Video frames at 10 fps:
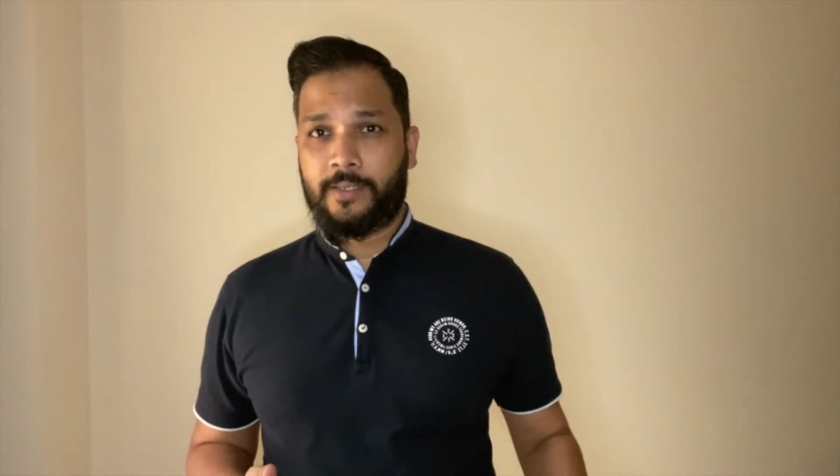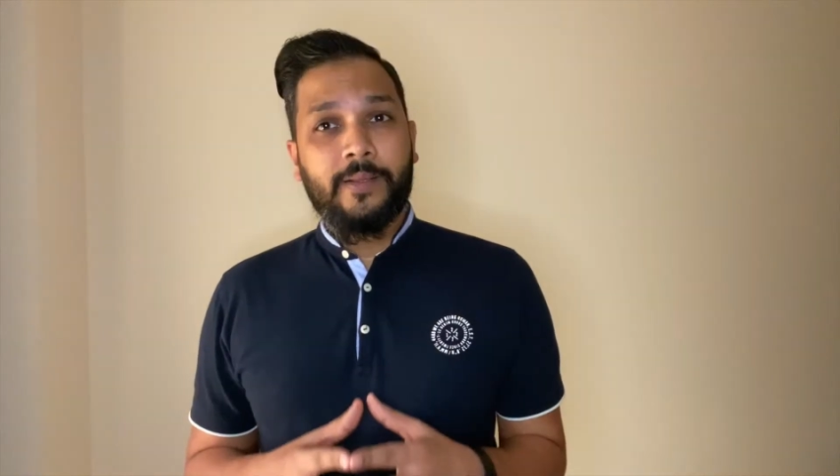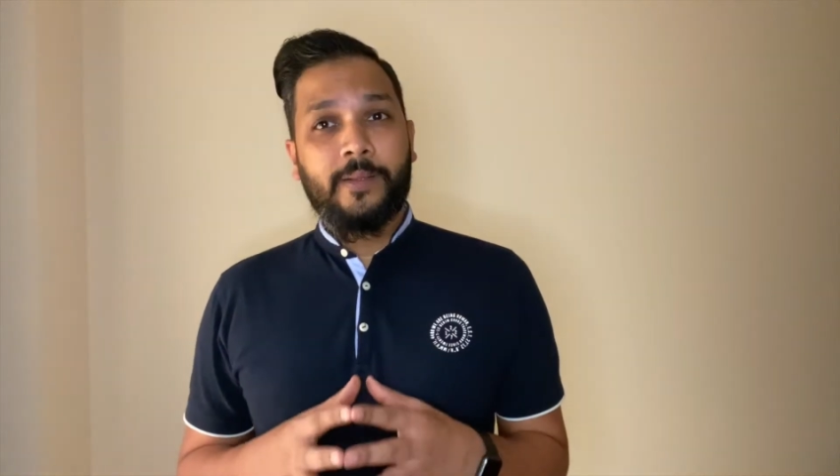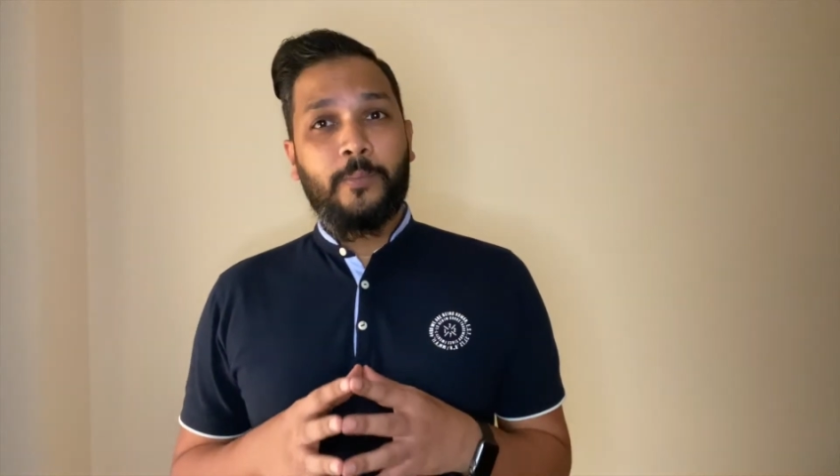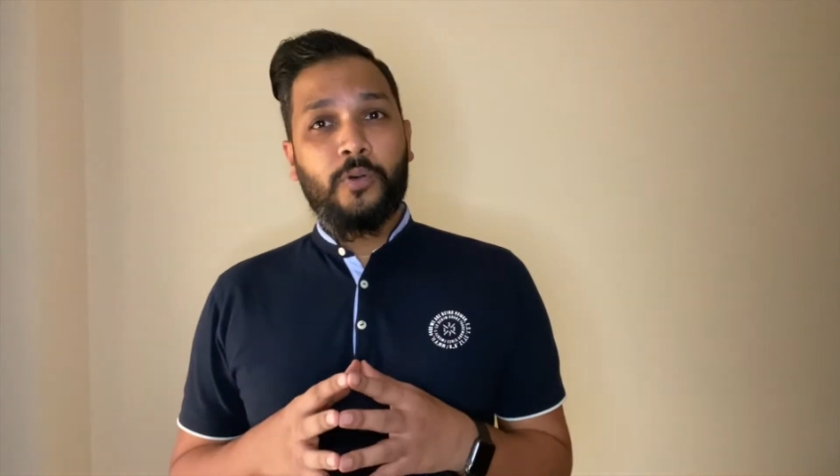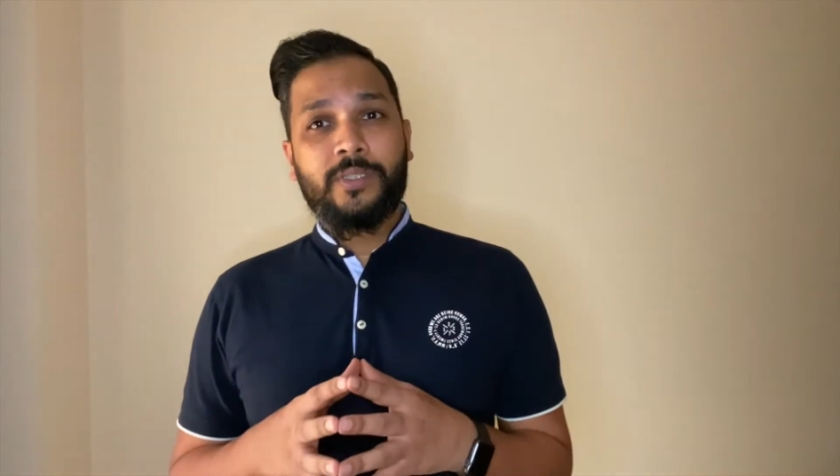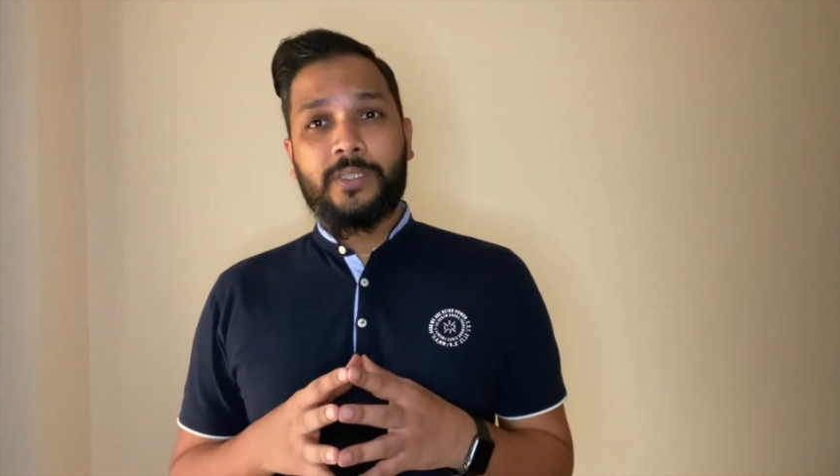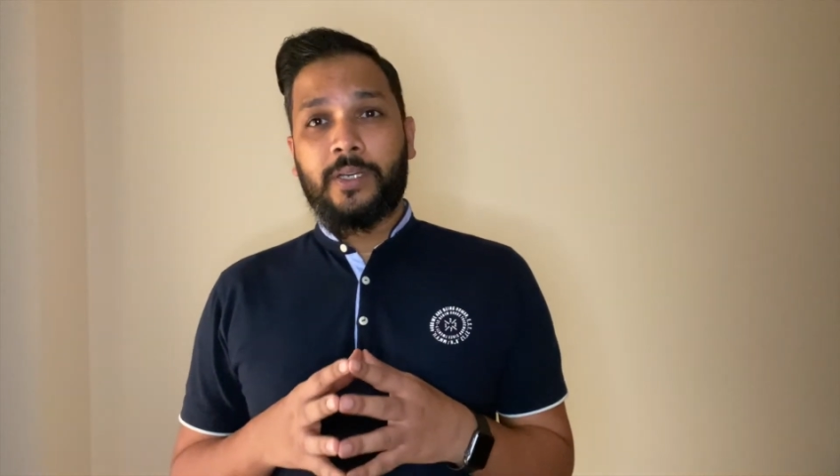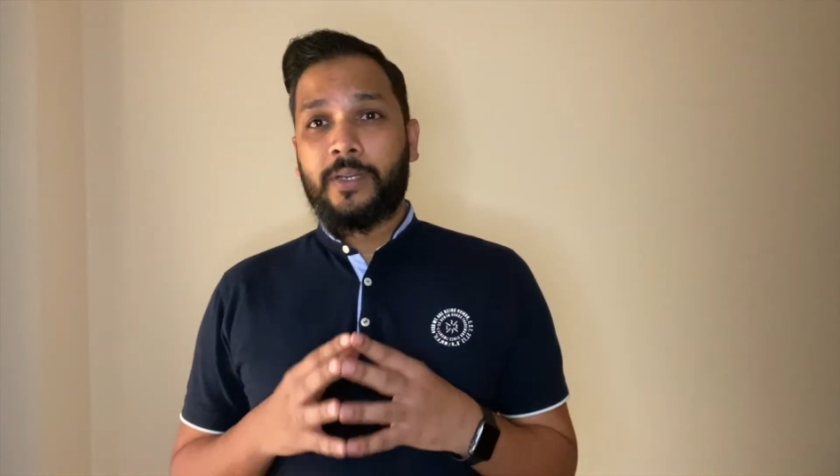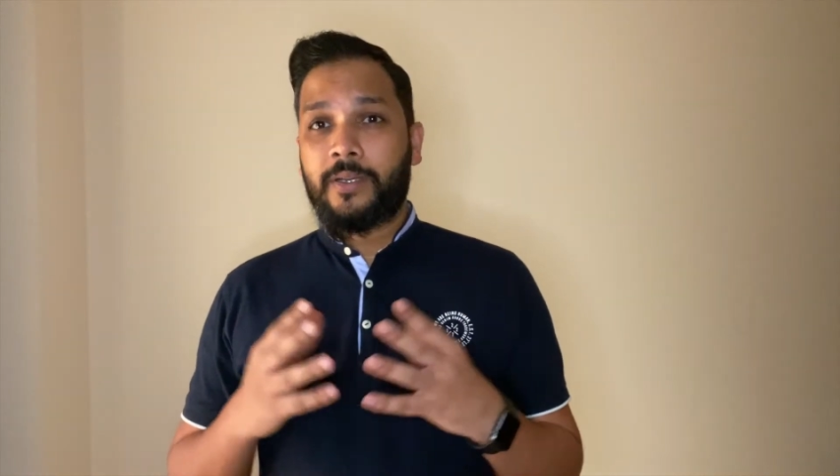The most
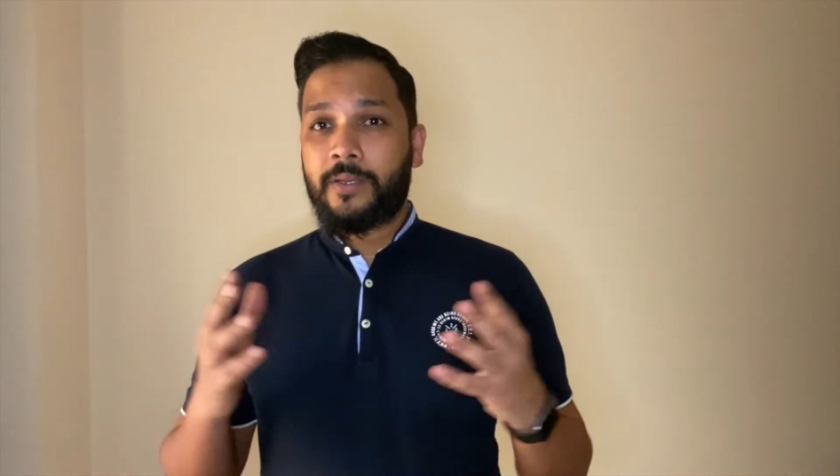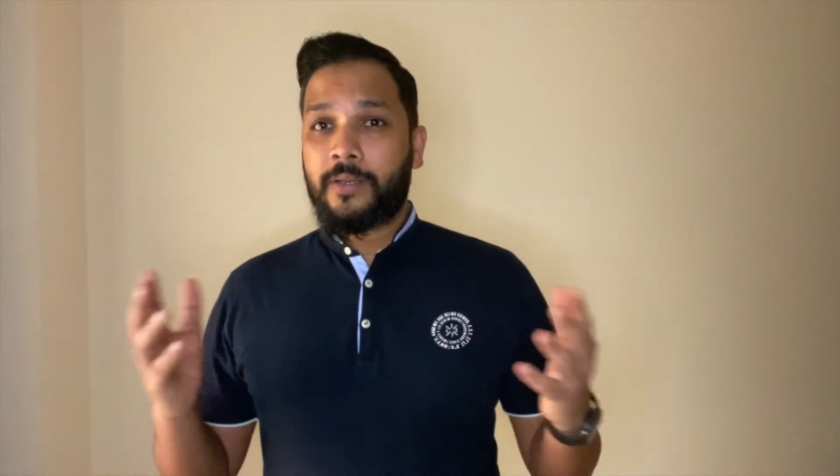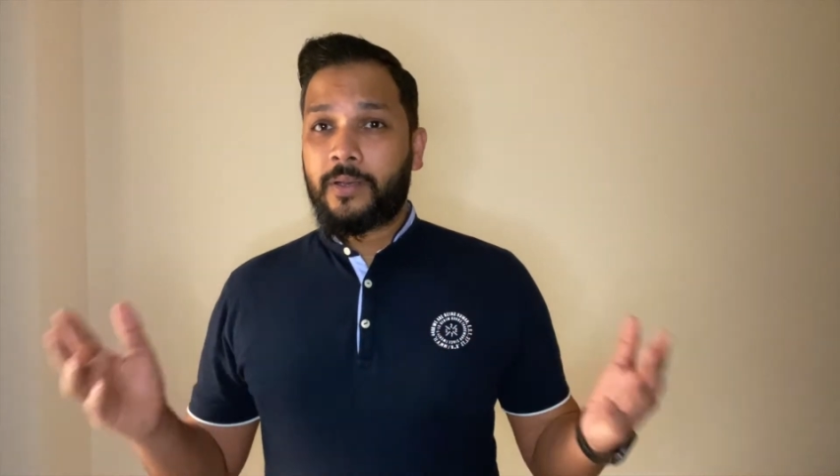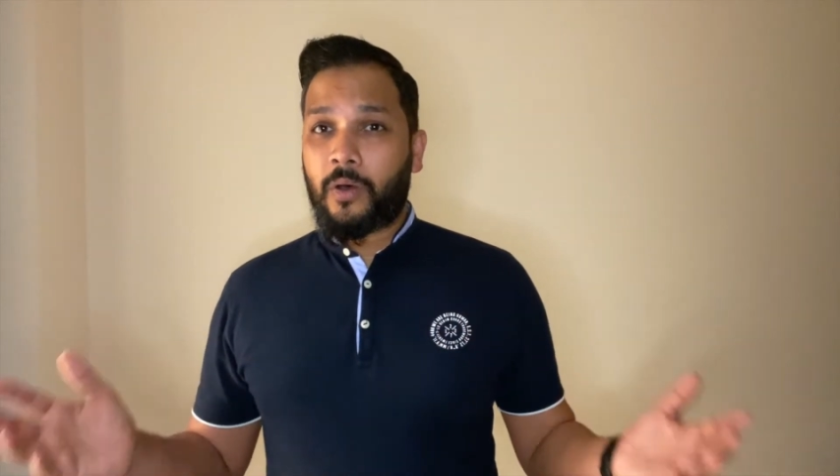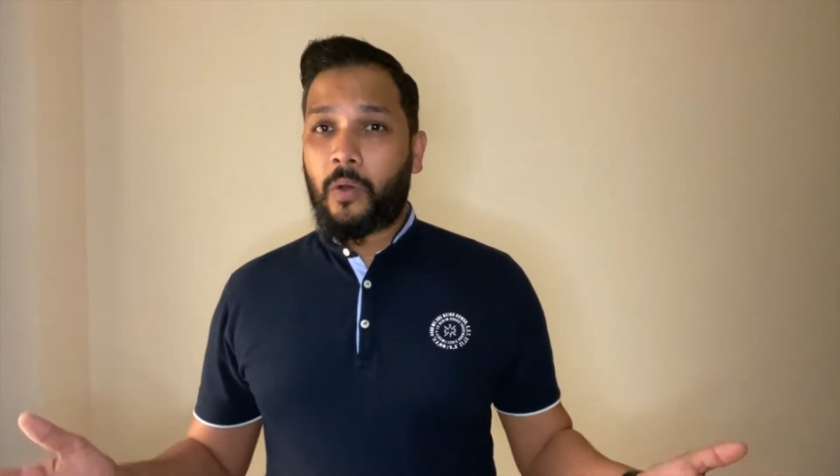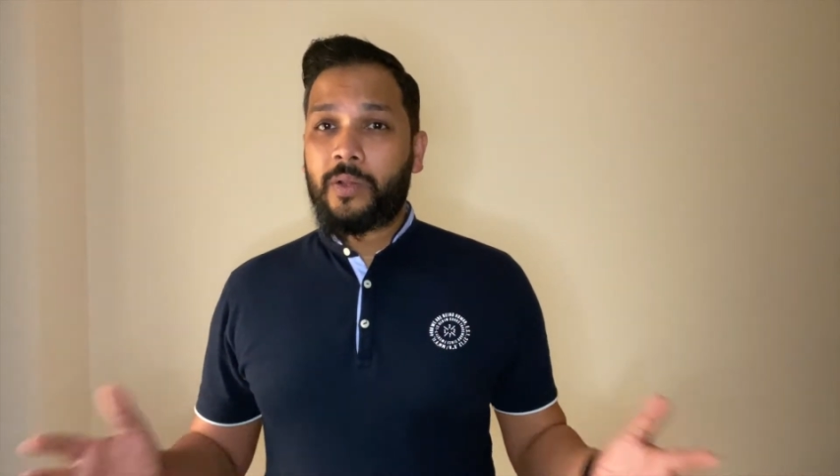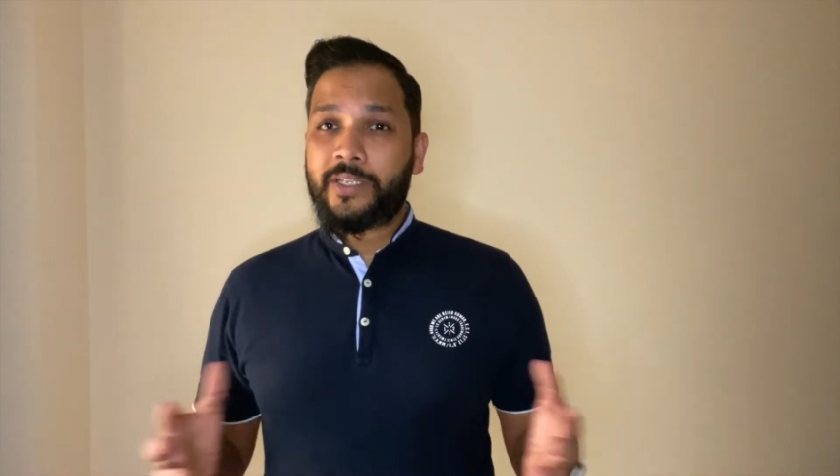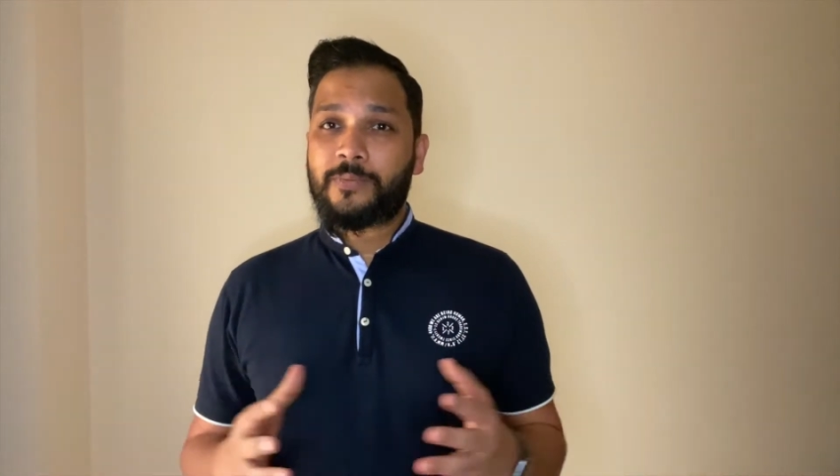oldest